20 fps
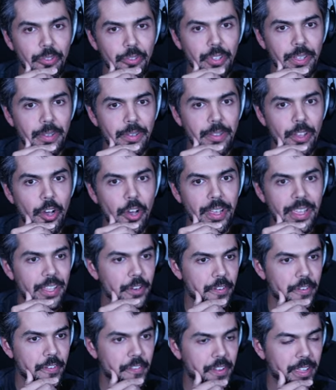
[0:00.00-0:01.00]
the uh,
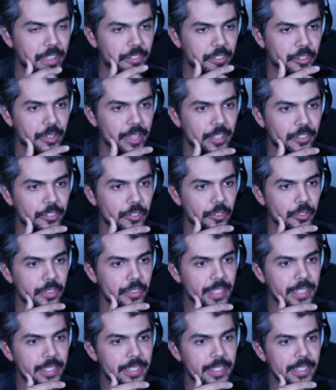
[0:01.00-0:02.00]
interface okay so
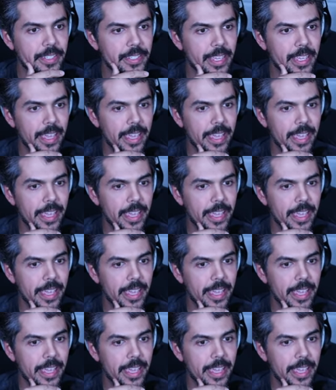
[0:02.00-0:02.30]
this is